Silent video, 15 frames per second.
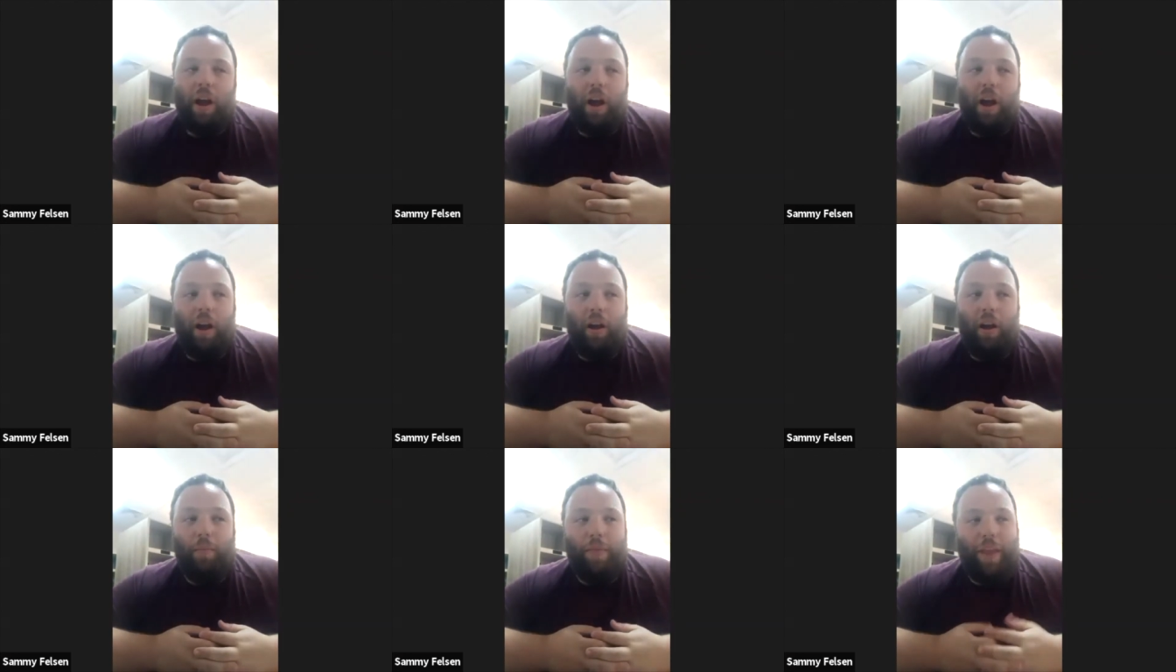
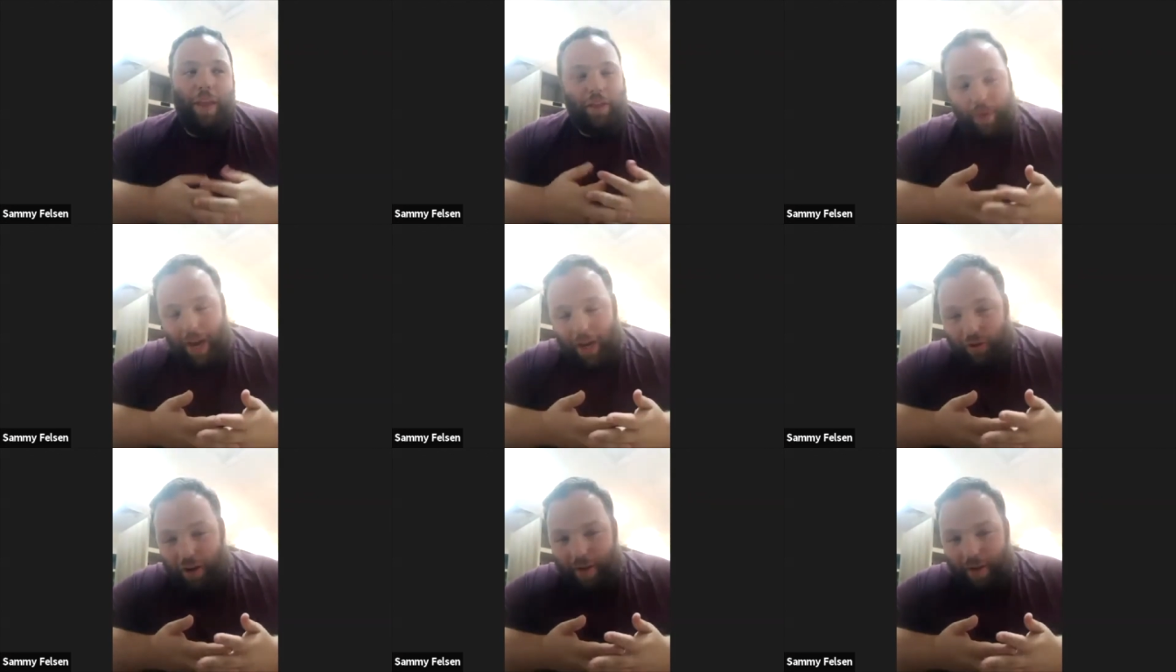Um,
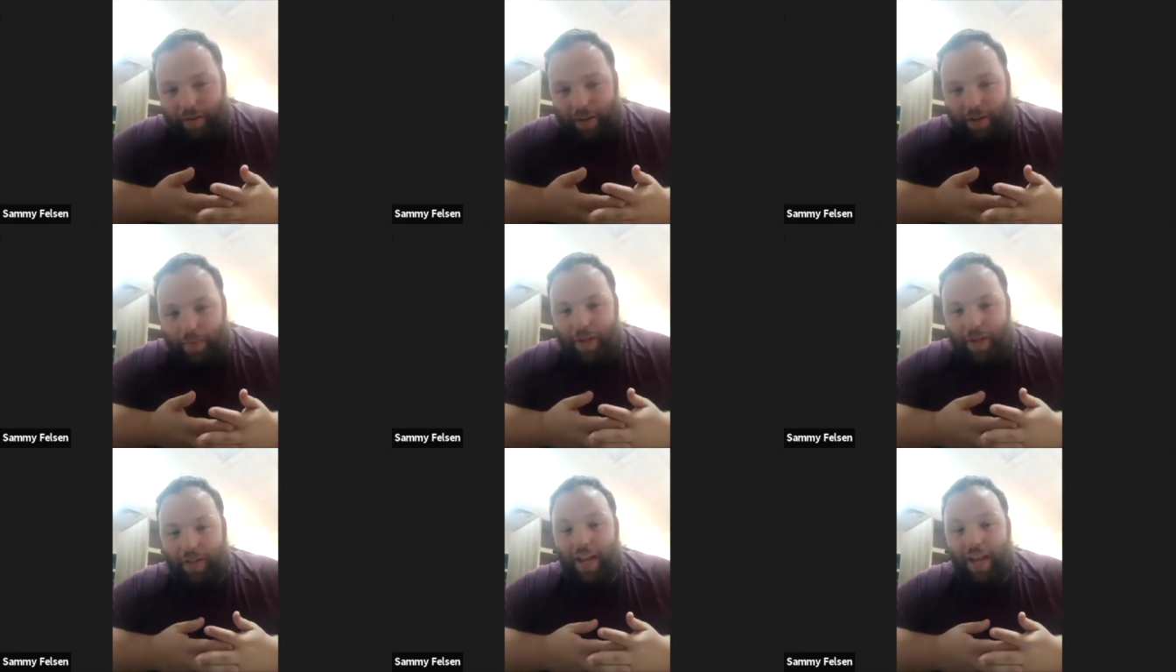that's when I
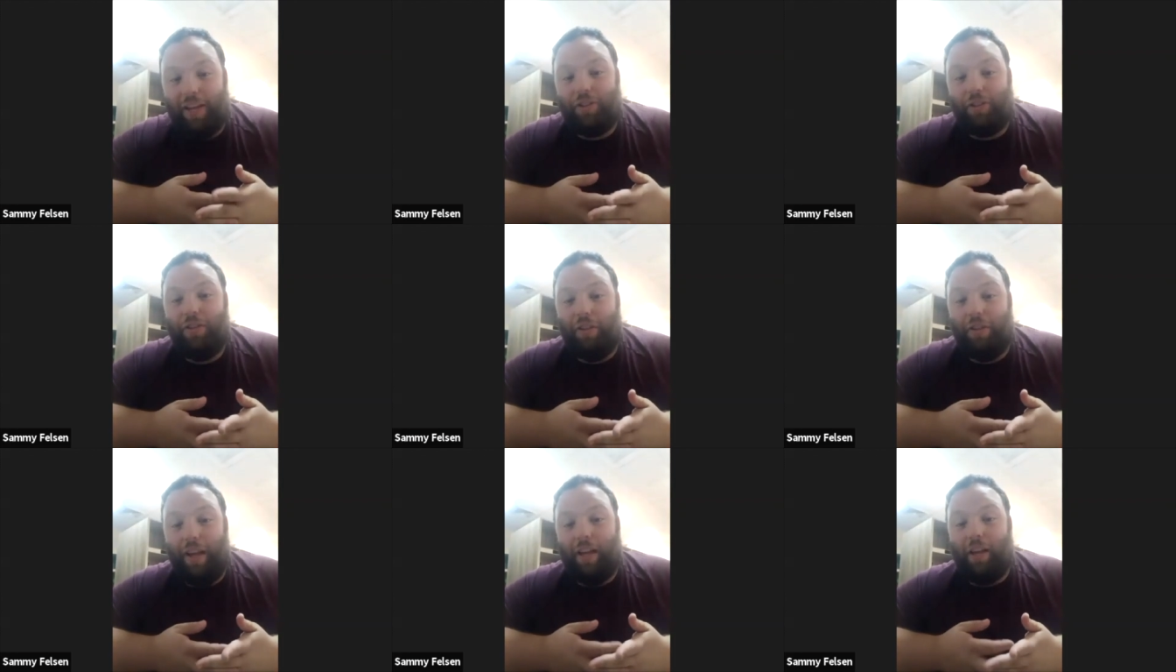drafted because I
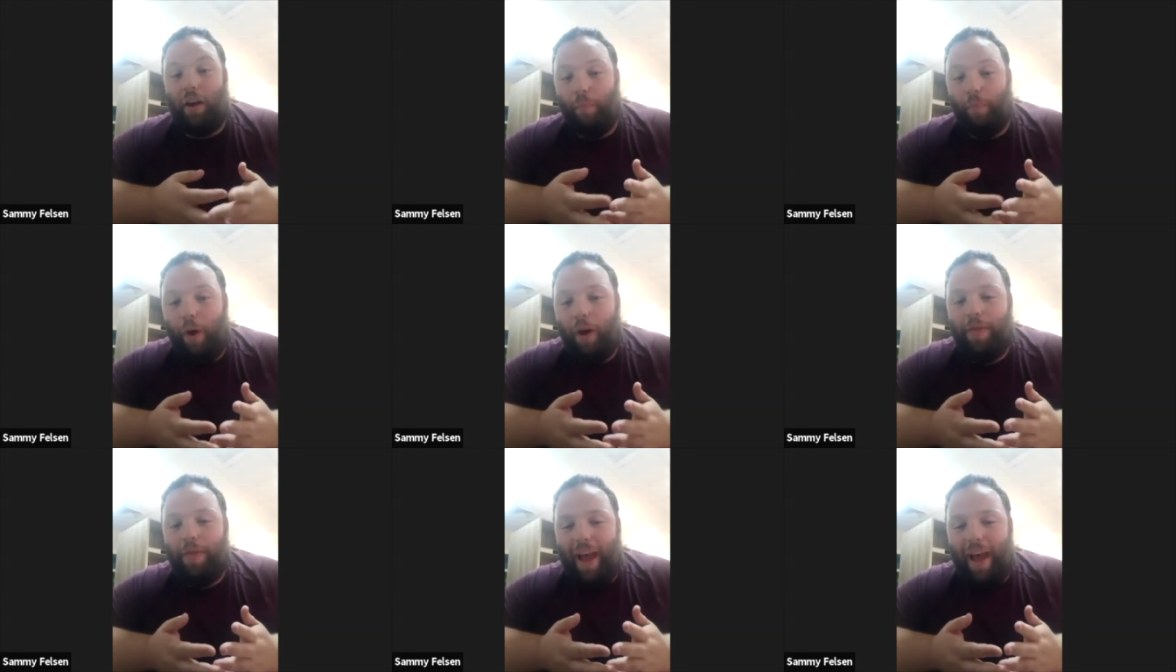actually, like
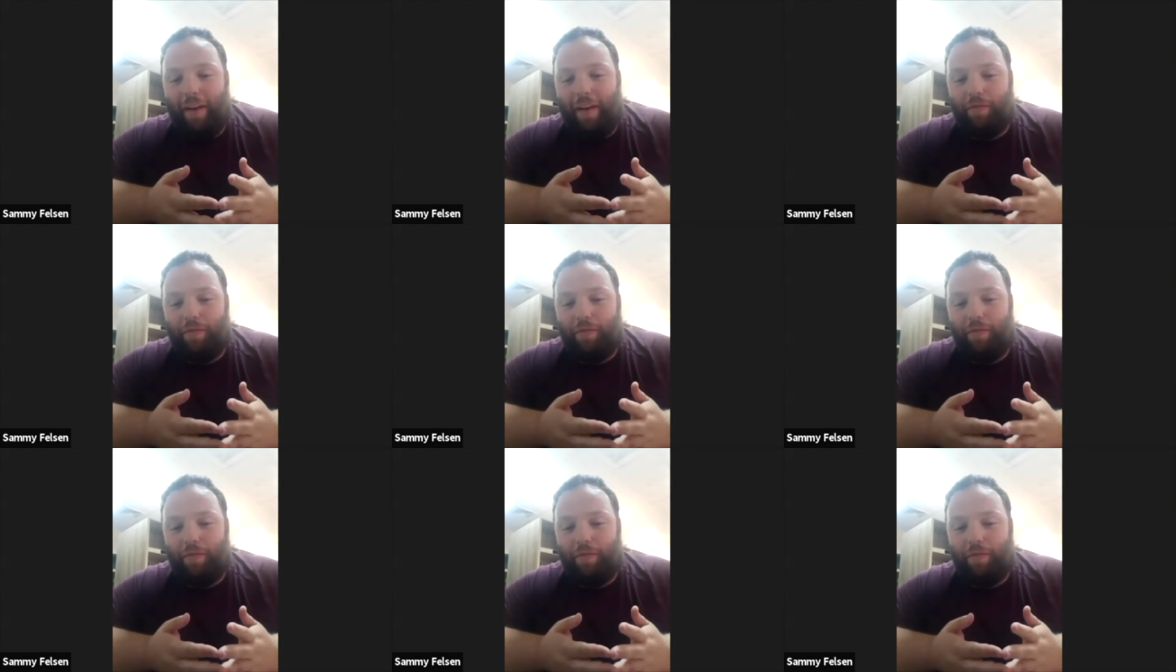a month
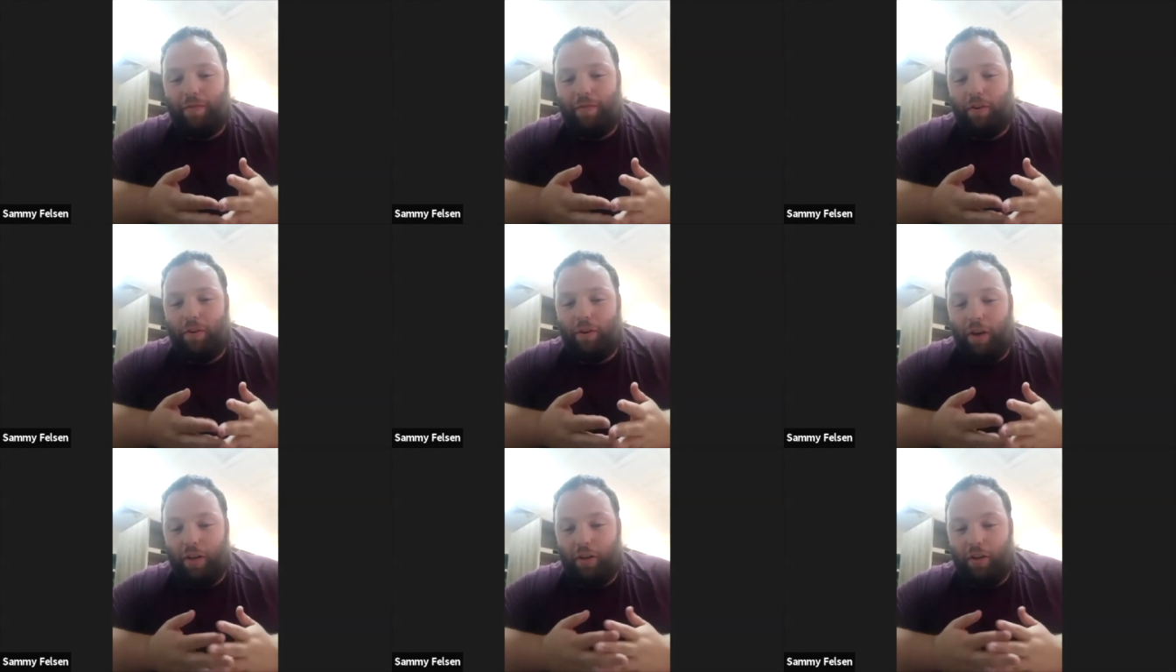after
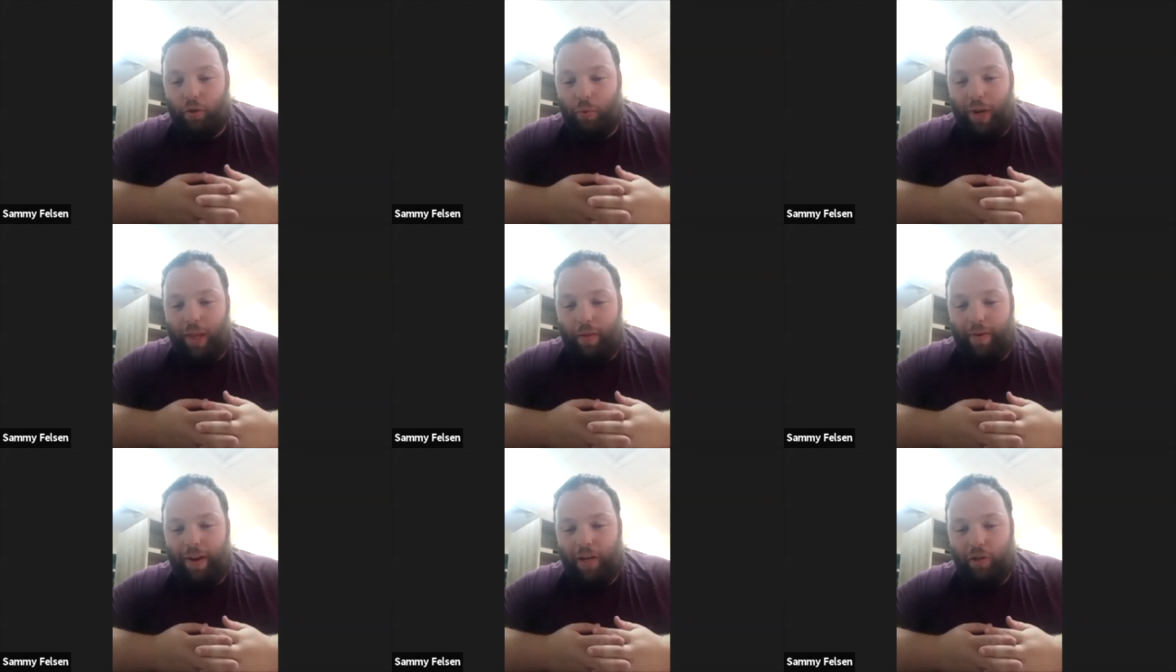I turned
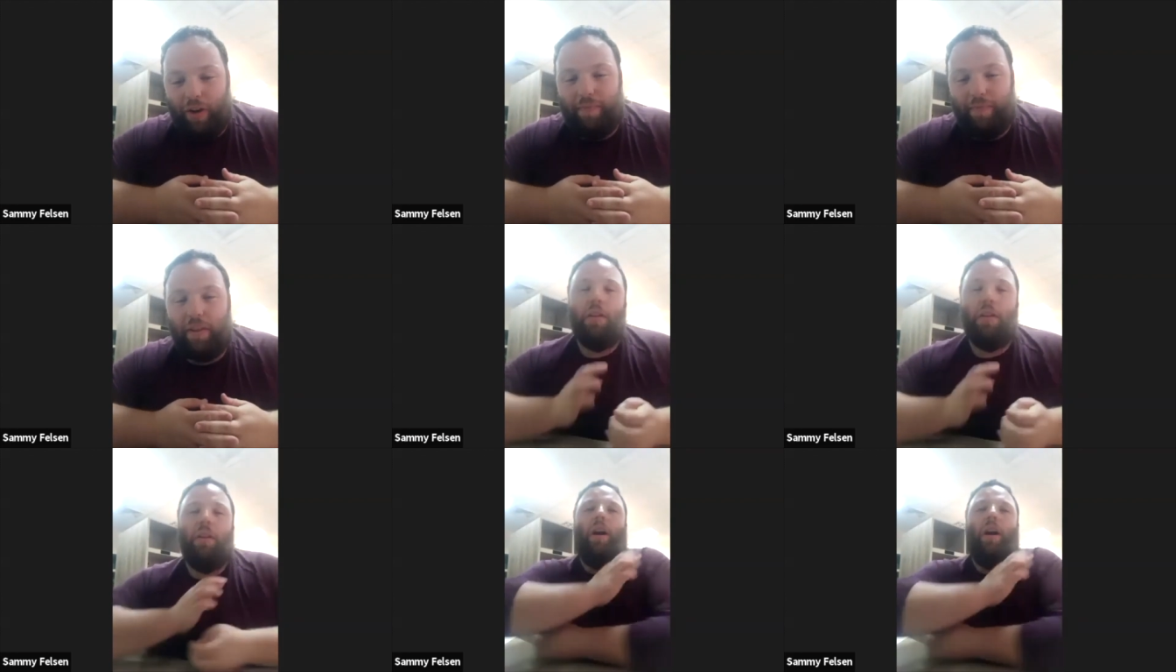23, I drafted.